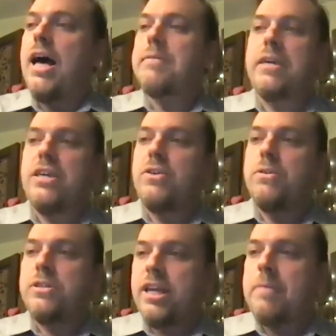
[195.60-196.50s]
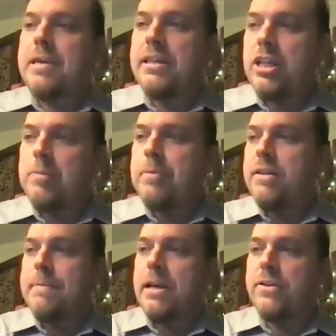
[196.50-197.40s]
Can you tell me a little bit
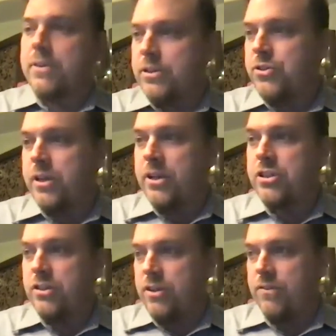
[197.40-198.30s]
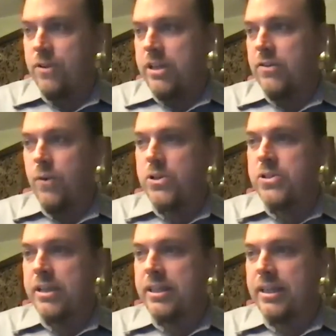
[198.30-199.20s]
about your introduction into voice
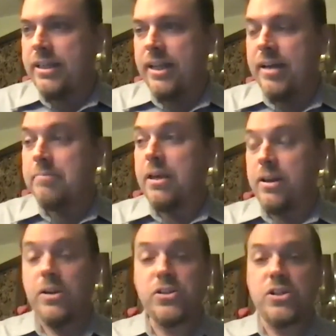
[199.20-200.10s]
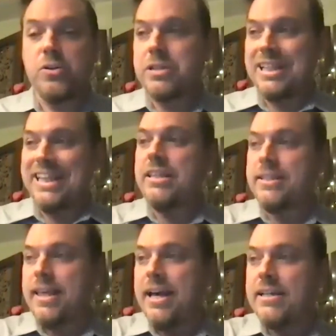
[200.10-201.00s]
acting, and also to link to
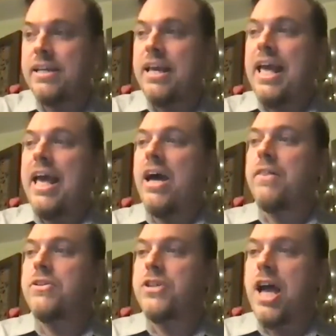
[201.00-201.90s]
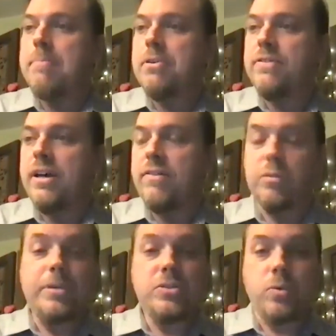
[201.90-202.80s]
that, how the job of for
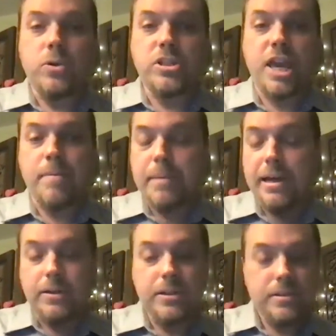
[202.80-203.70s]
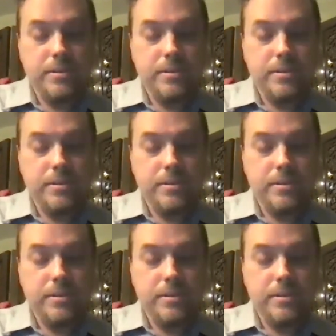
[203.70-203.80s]
Beast Wars came about?